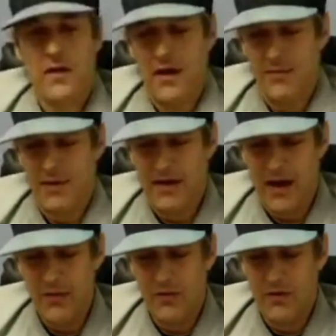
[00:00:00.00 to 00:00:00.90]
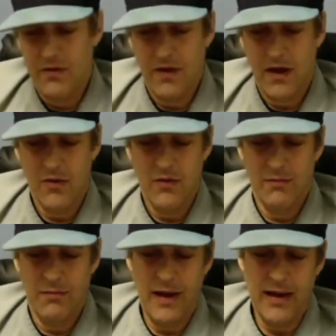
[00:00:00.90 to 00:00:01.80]
I mean, I
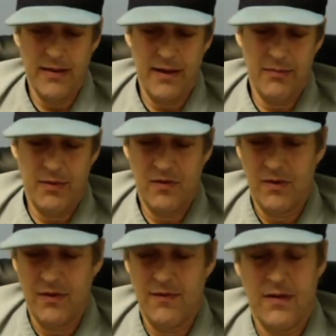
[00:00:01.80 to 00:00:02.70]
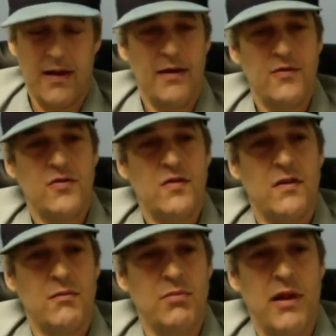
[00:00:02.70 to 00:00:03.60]
would back that by saying if you're that interested
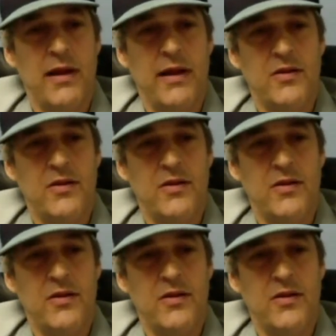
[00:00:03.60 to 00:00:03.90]
in playing,